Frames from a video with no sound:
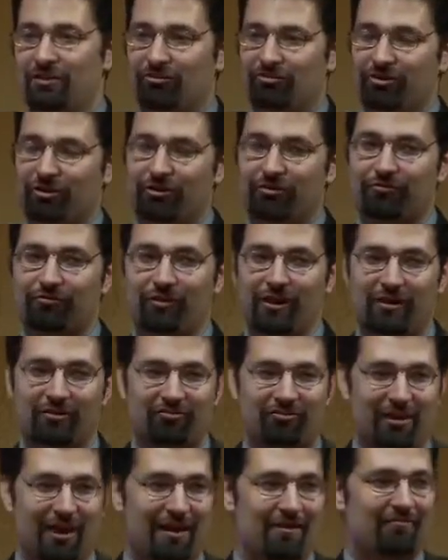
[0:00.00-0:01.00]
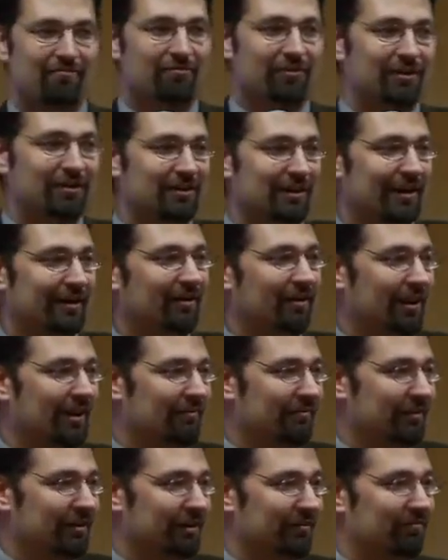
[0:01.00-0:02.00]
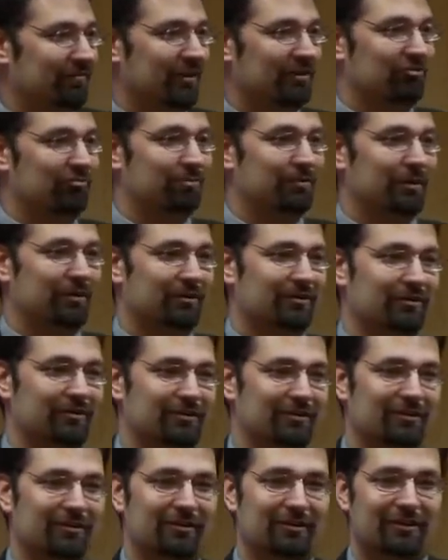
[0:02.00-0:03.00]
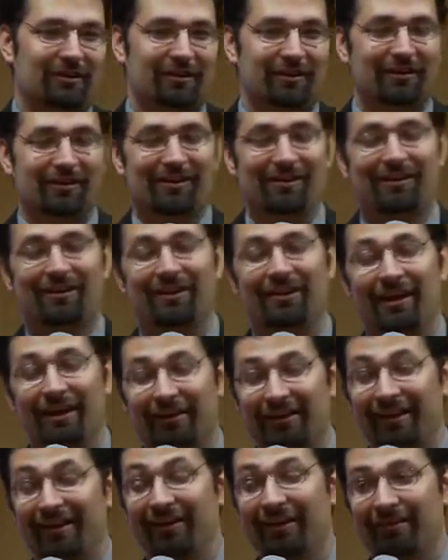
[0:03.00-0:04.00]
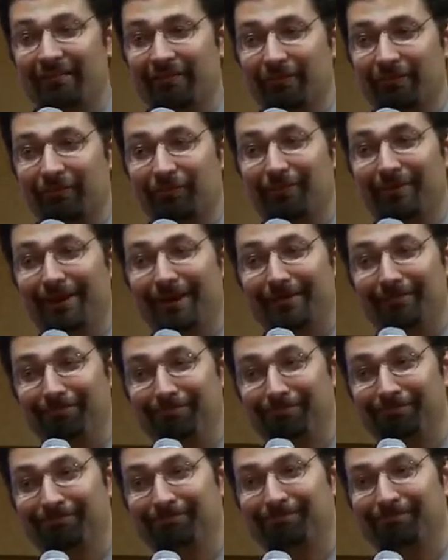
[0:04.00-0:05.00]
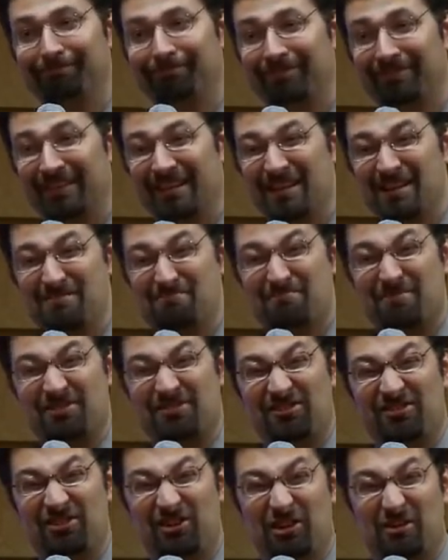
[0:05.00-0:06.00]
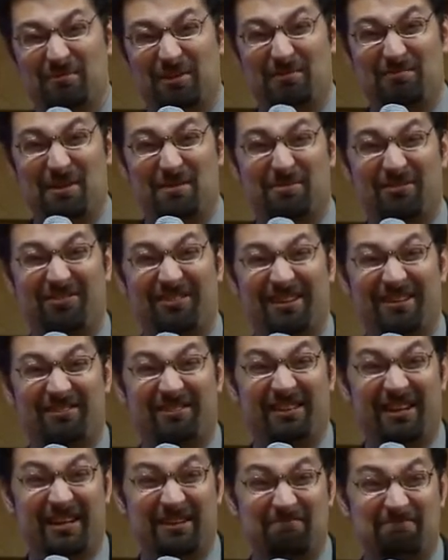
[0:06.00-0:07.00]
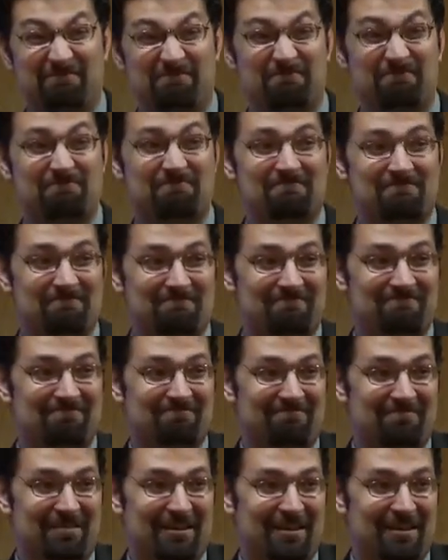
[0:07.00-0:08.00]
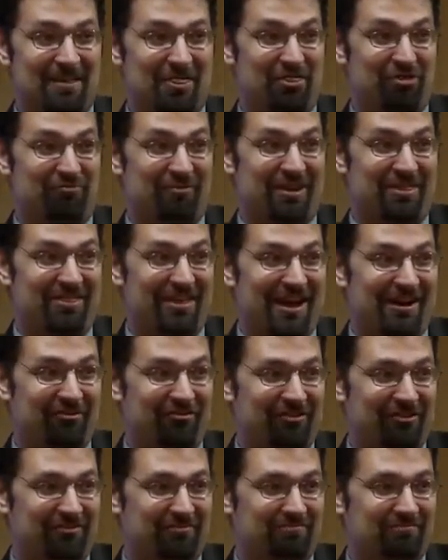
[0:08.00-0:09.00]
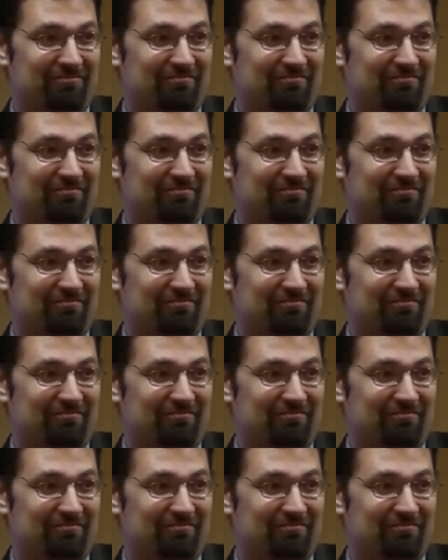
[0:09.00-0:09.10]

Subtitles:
these are your friends every 9/11 on Facebook. Yeah, 9/11 was bad. But do you know how many babies died today? 3,000.